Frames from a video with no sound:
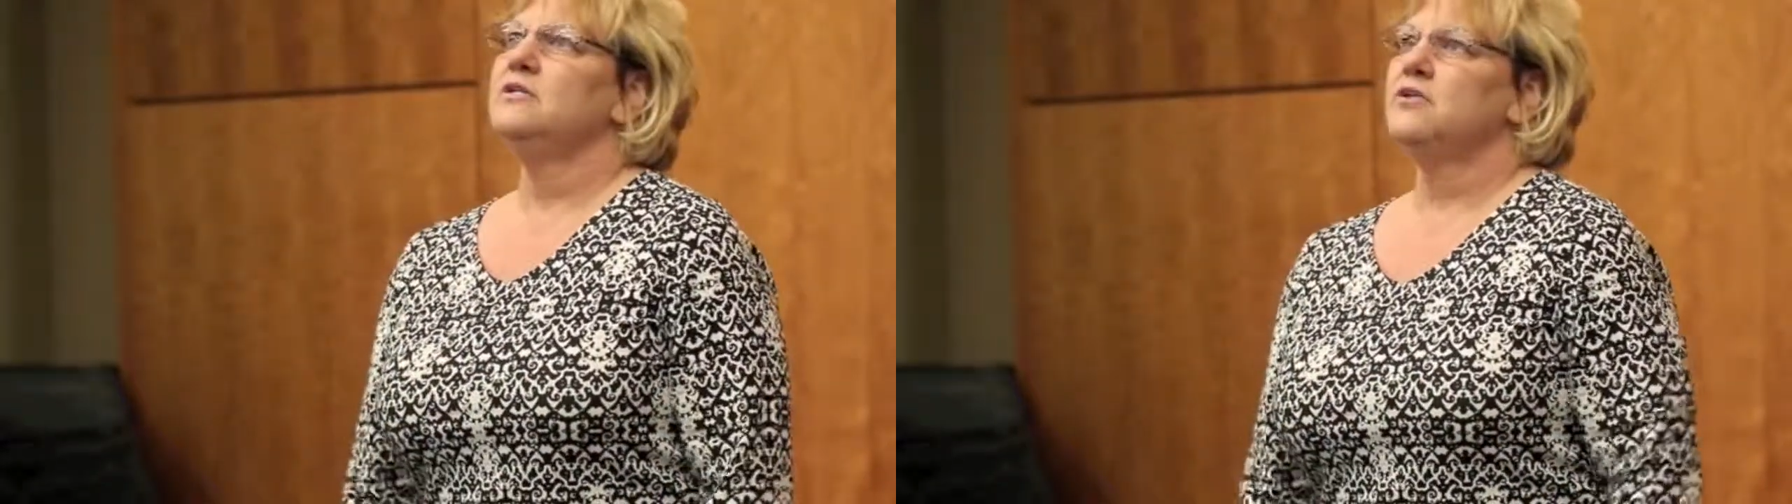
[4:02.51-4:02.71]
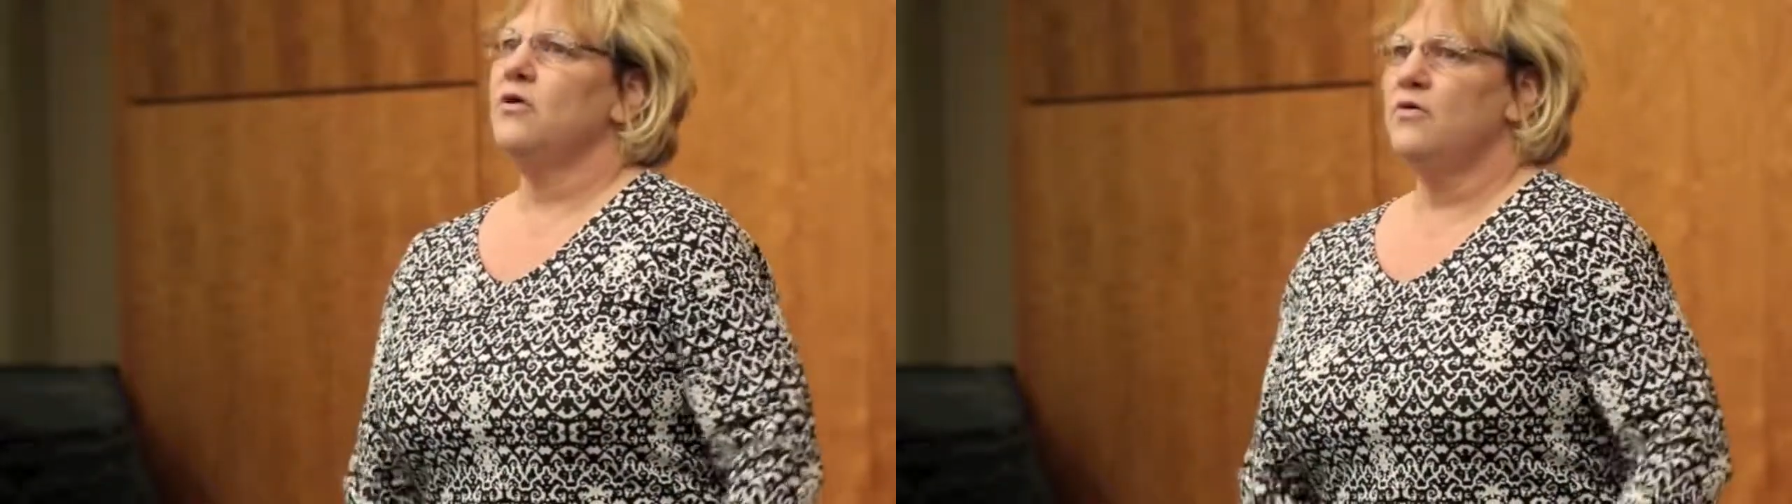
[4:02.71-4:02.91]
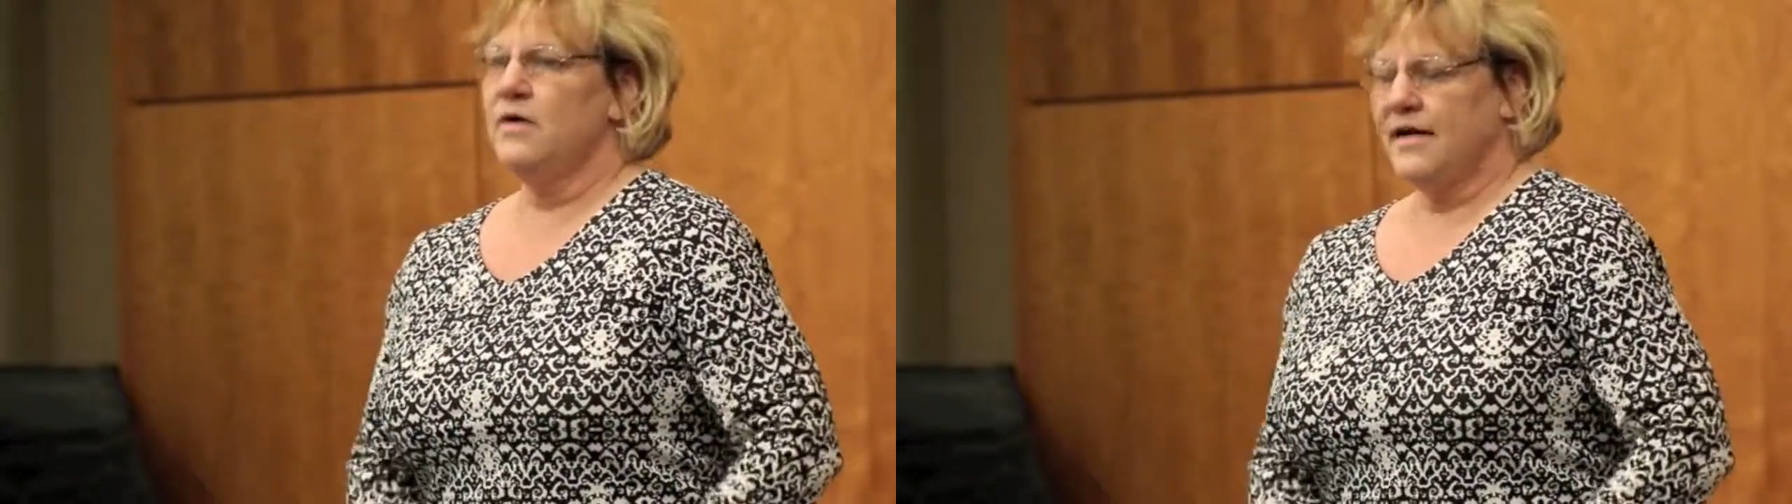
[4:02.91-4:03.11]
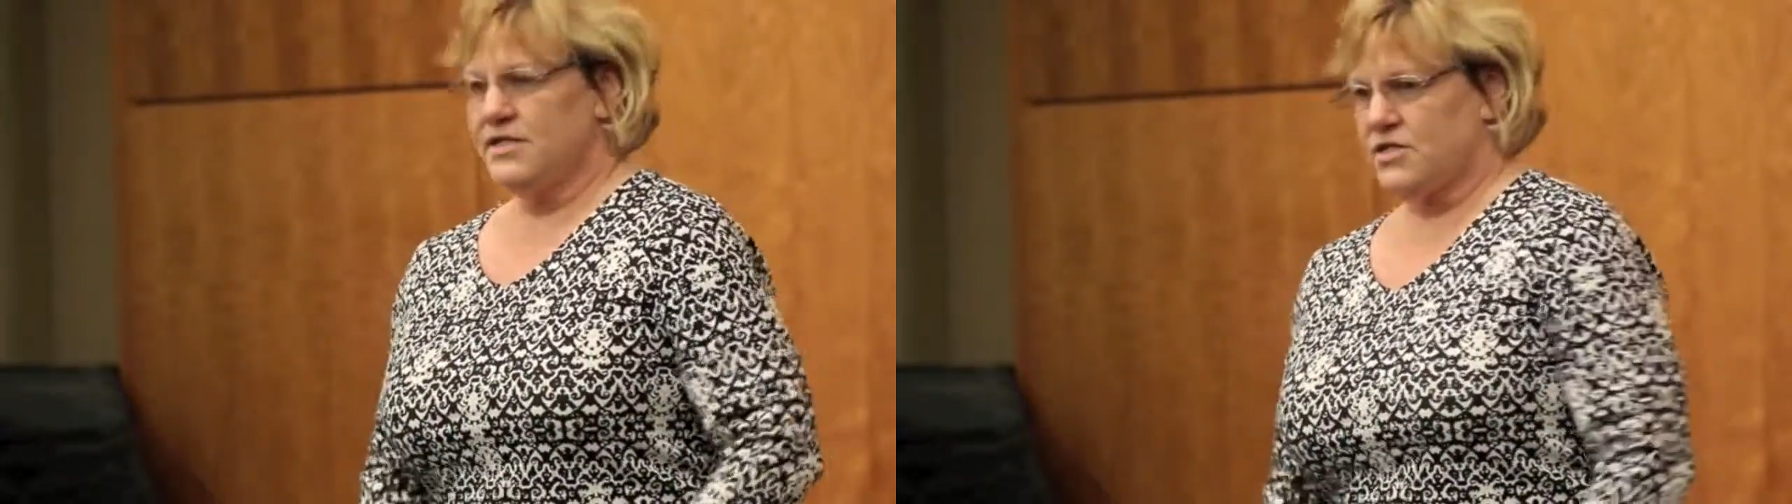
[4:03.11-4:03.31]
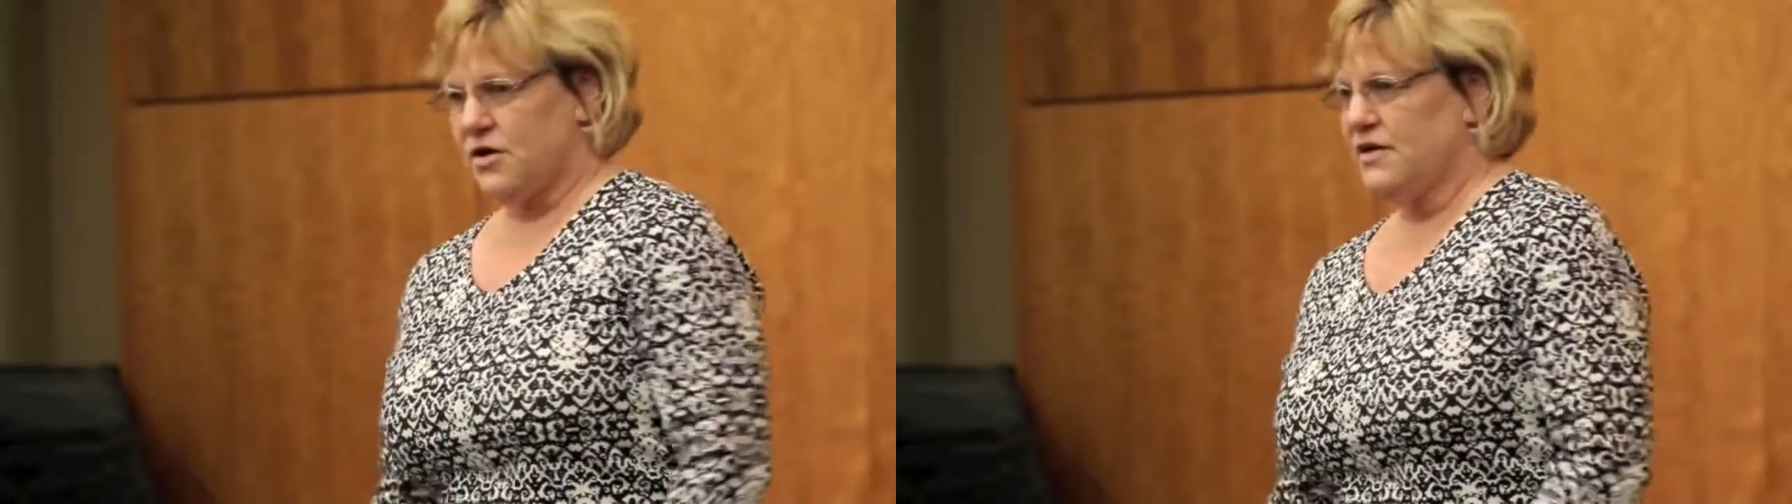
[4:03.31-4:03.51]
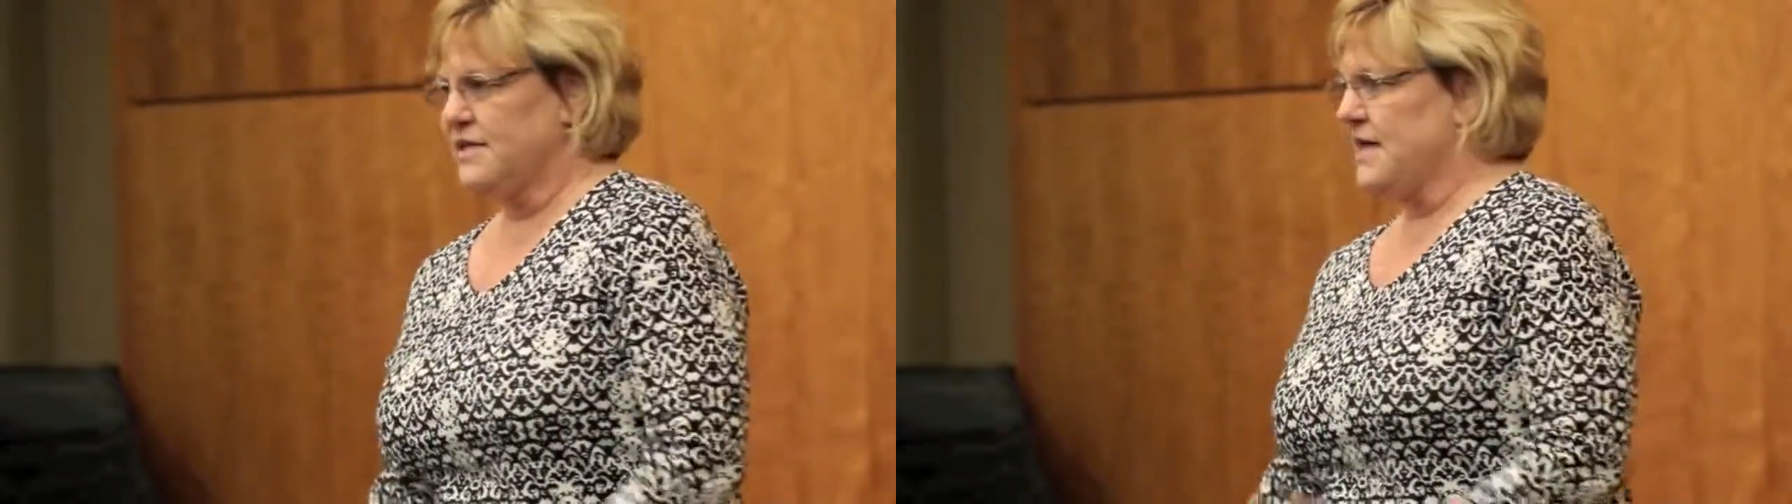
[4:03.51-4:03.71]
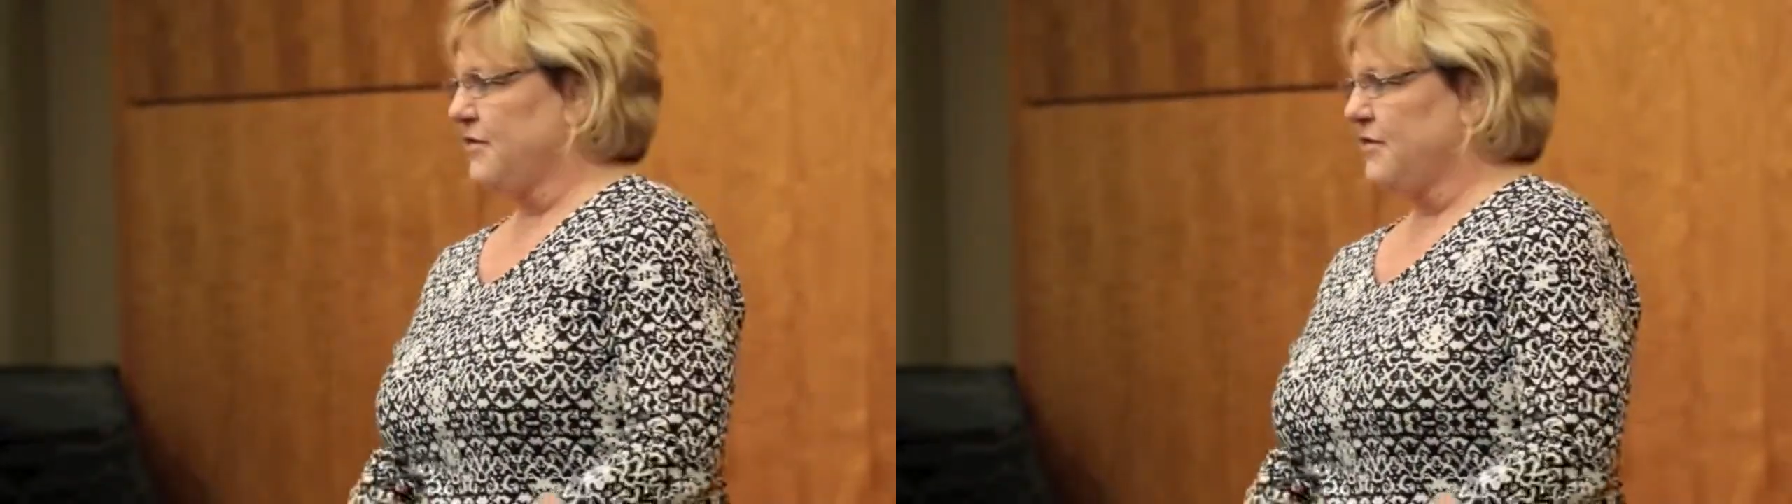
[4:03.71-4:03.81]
So I started